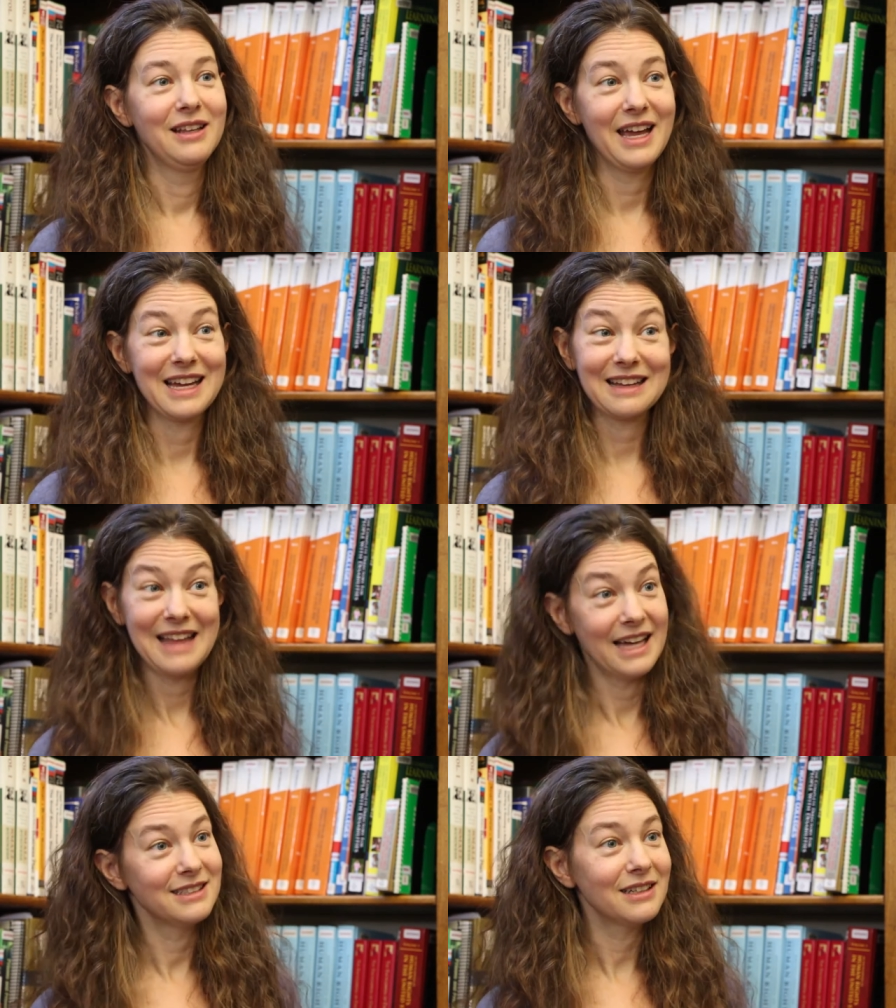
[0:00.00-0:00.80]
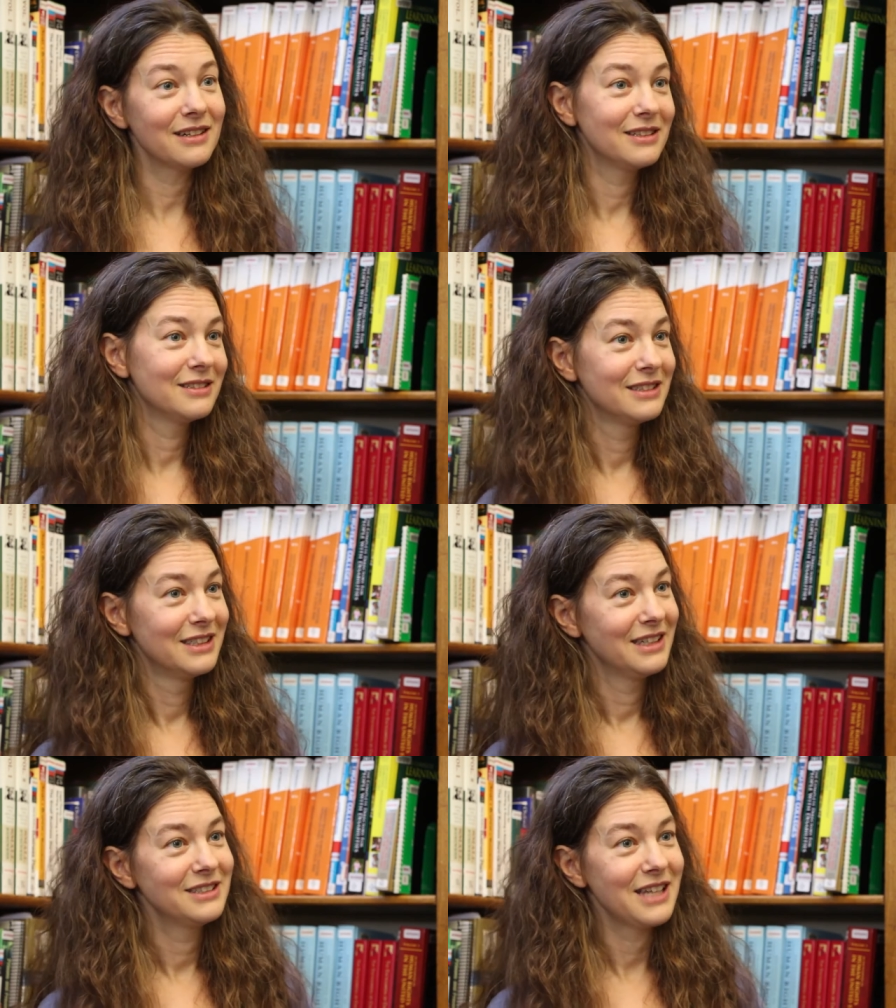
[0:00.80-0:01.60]
like a classic
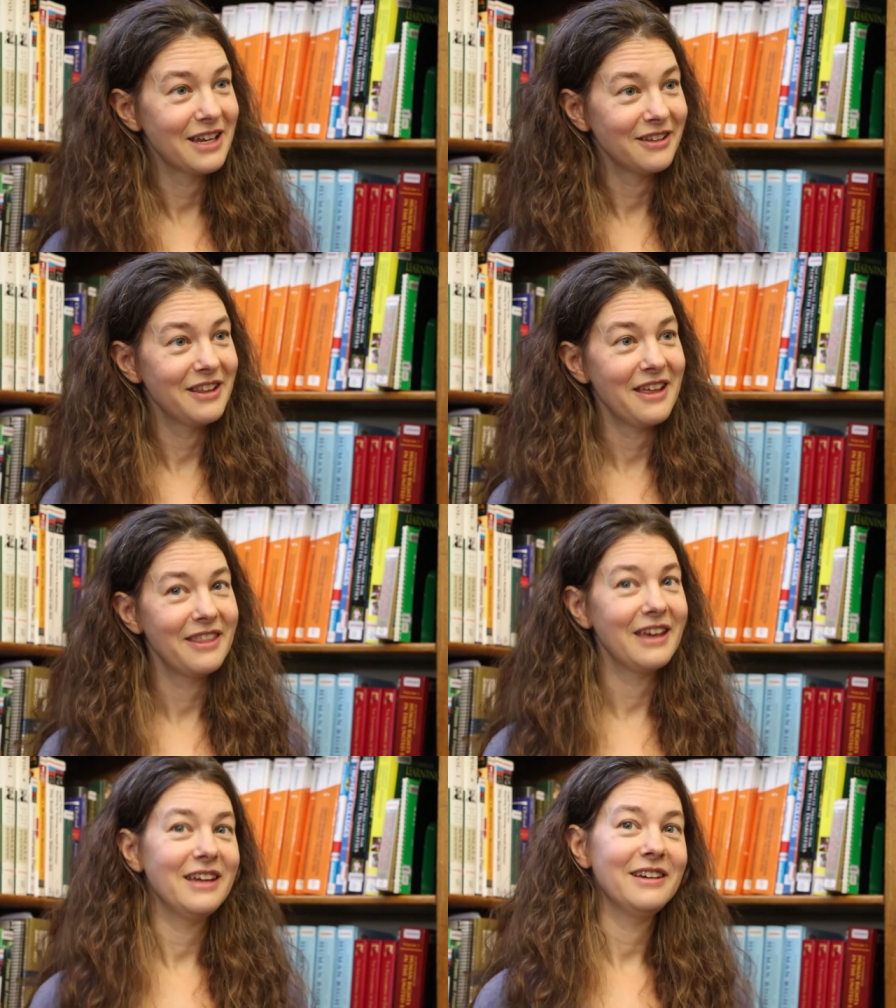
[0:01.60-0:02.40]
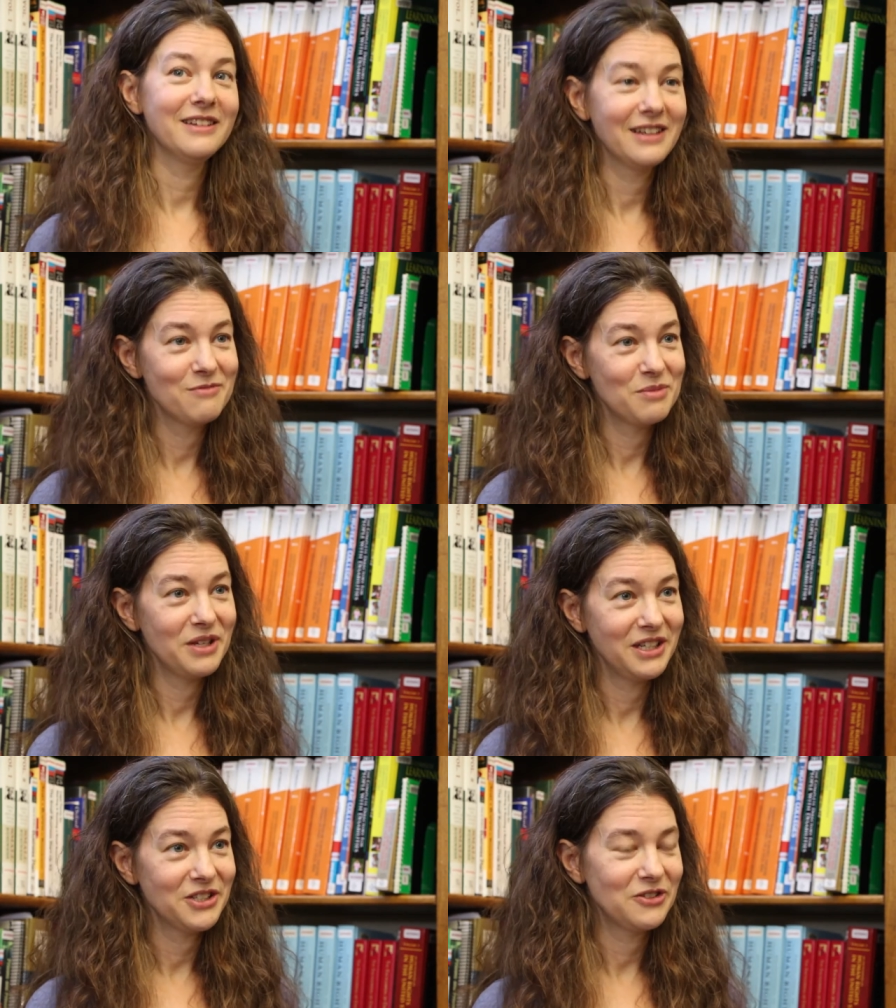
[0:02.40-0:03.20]
mm -hmm. title that they have been
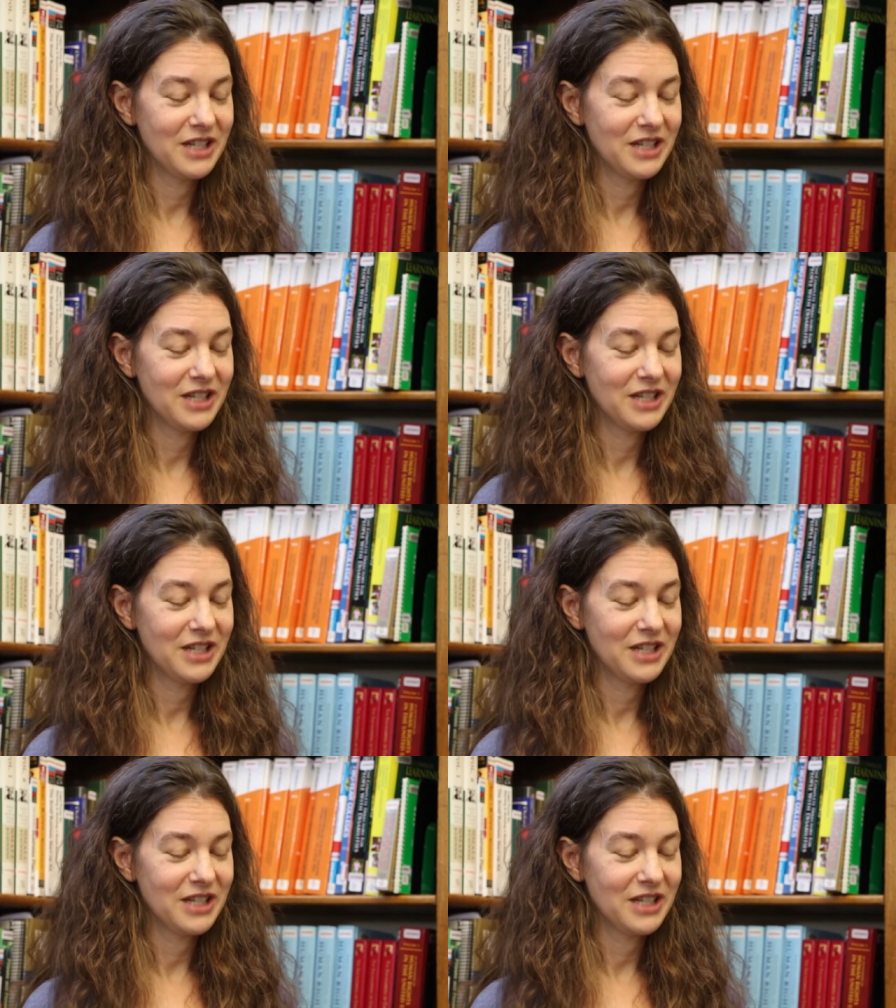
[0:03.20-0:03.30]
meaning to